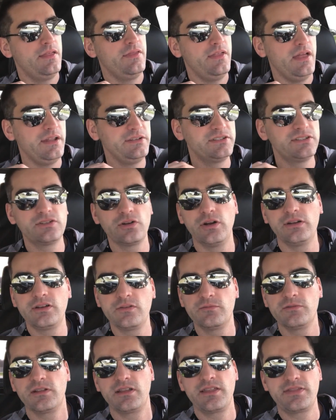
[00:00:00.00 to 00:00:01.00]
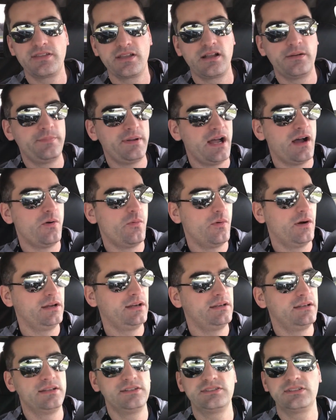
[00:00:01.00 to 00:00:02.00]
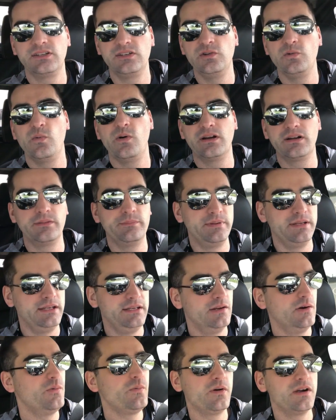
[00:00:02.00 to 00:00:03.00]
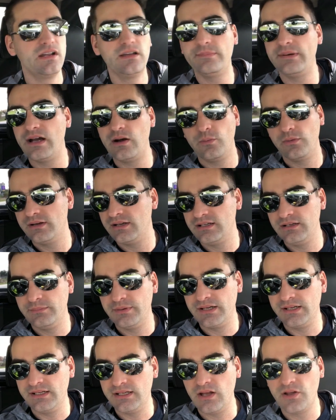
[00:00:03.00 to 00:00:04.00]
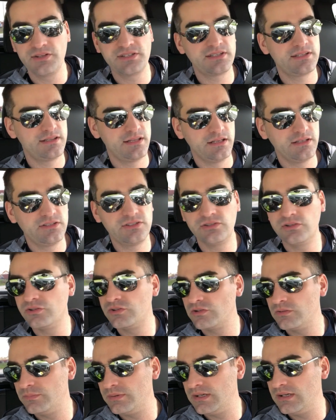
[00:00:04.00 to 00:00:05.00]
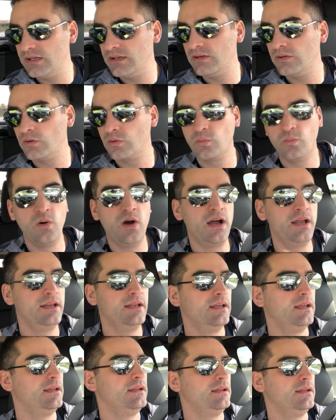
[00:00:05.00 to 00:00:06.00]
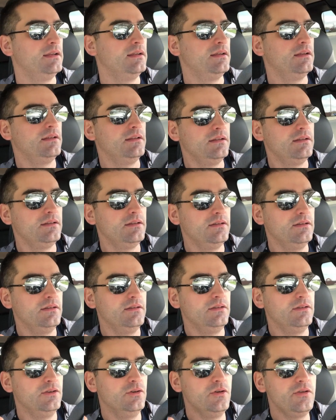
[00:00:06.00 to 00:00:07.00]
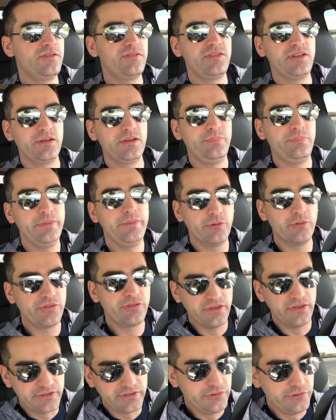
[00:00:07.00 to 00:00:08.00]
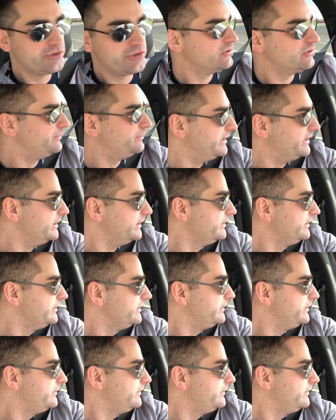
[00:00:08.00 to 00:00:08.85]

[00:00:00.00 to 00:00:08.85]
Then start to really think about what it is that you want to be. Don't worry about what anybody else thinks you should be or what you think people think you should be.